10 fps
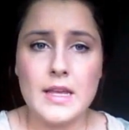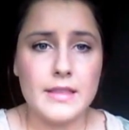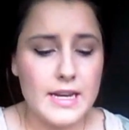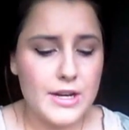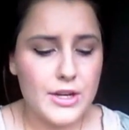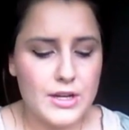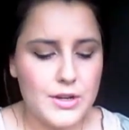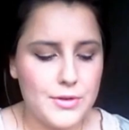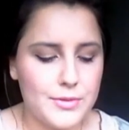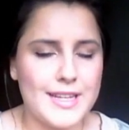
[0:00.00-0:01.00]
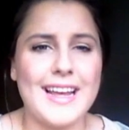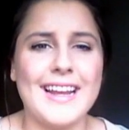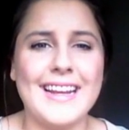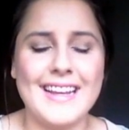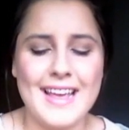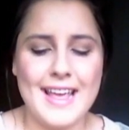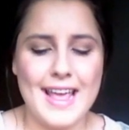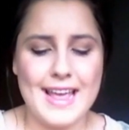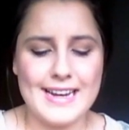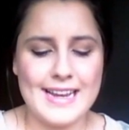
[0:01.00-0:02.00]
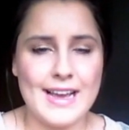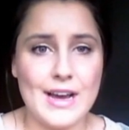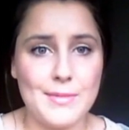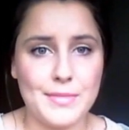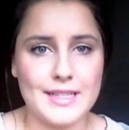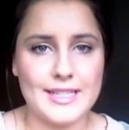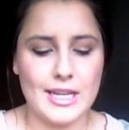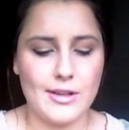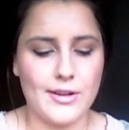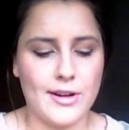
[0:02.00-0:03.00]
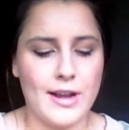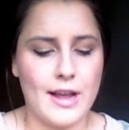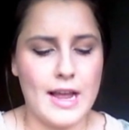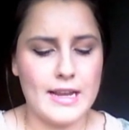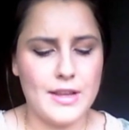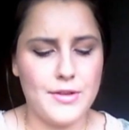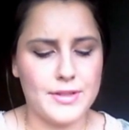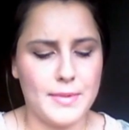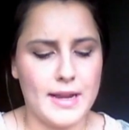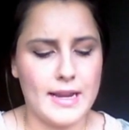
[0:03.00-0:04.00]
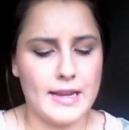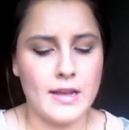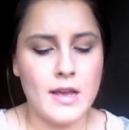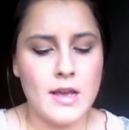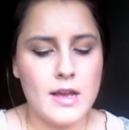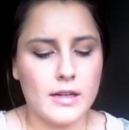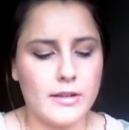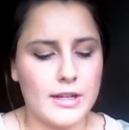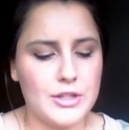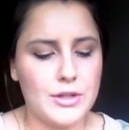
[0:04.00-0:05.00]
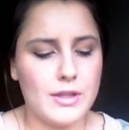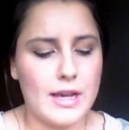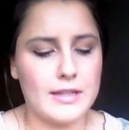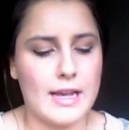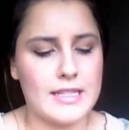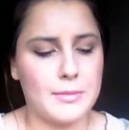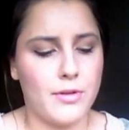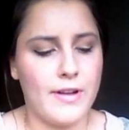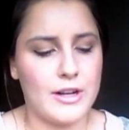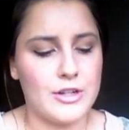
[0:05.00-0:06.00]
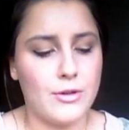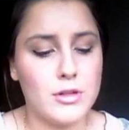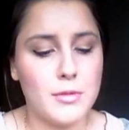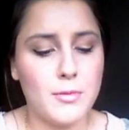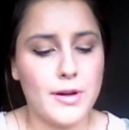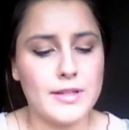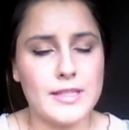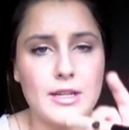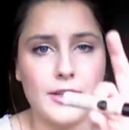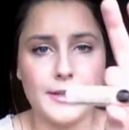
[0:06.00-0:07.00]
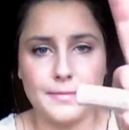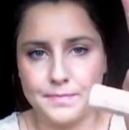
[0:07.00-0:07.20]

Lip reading: Then you can use any concealer. I use my Collection 2000 Lasting Perfection Ultimate Wear Concealer.